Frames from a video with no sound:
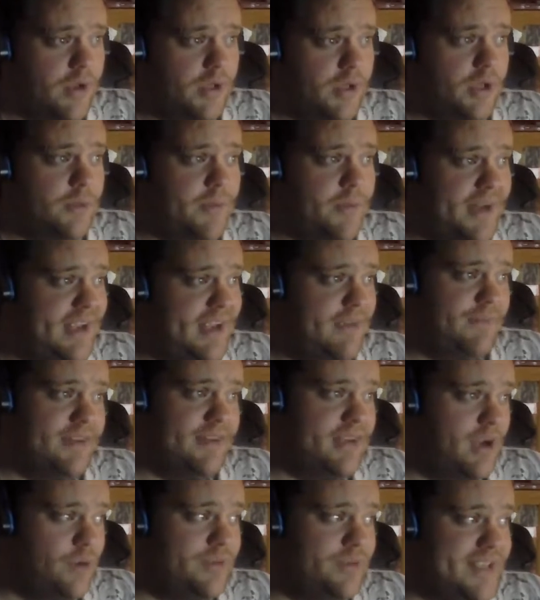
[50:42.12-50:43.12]
But even,
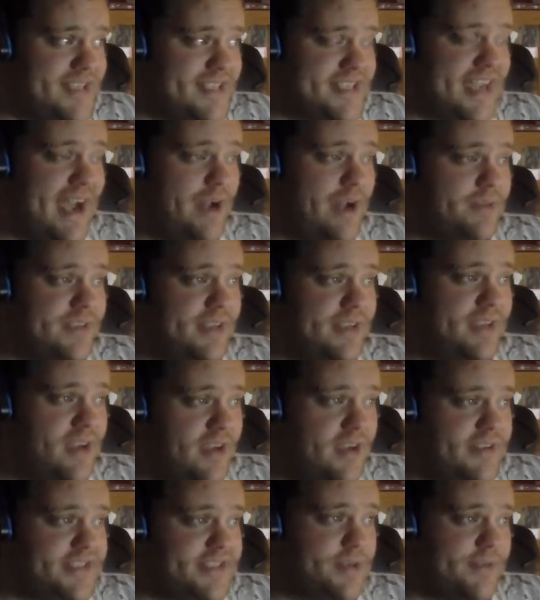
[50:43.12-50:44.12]
discounting
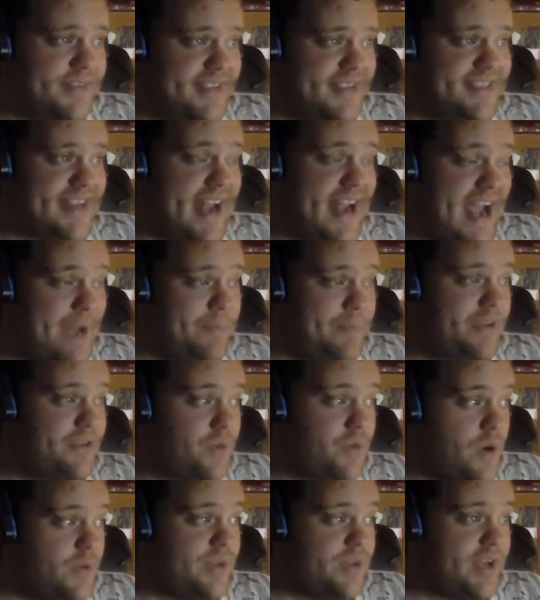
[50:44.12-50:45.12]
certain things that happened
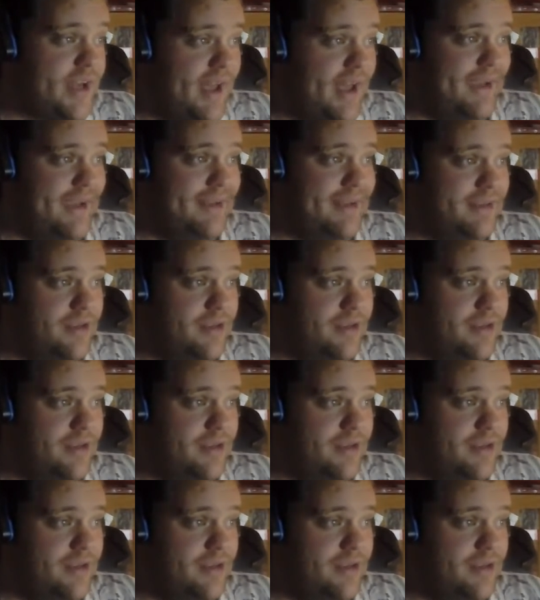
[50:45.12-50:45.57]
throughout the night,